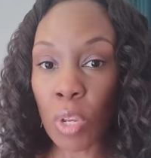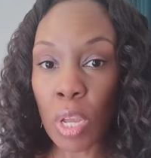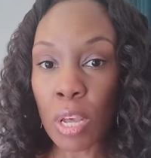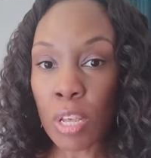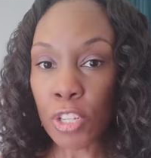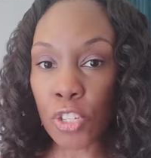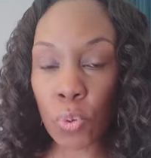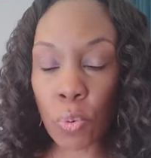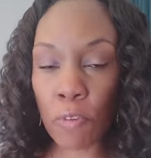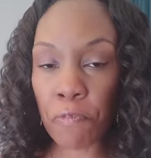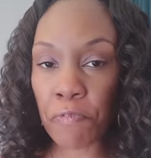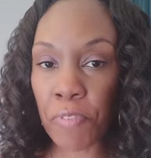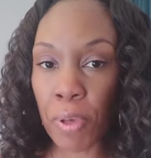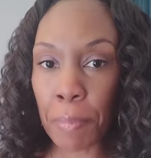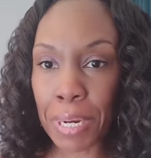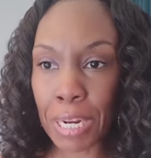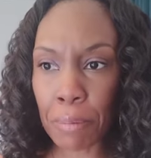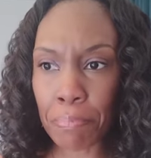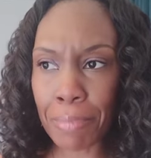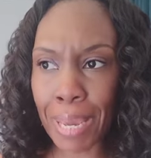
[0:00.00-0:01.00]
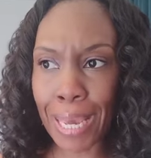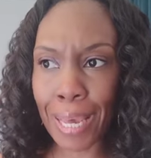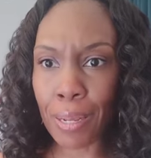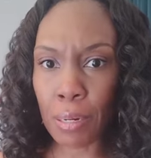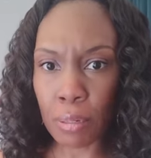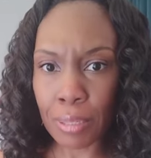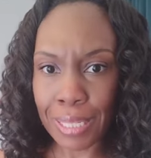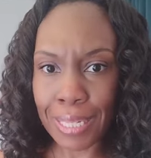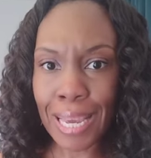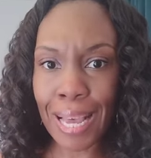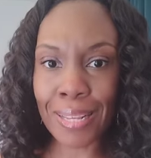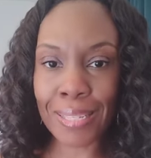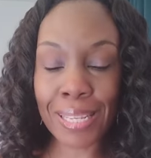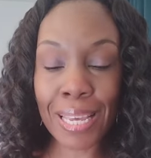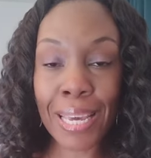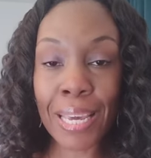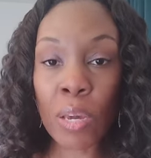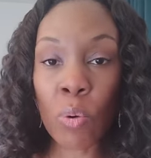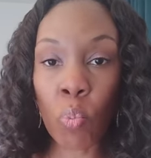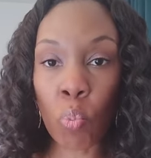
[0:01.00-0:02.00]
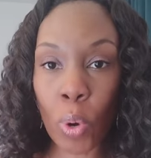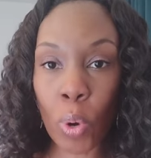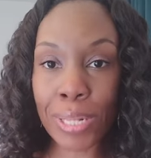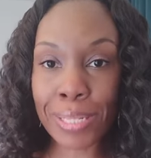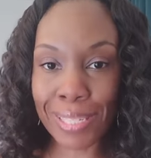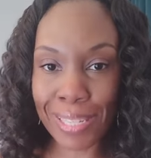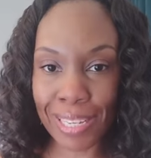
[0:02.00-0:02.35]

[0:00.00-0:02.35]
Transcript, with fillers: So a feminine man, yes, he wants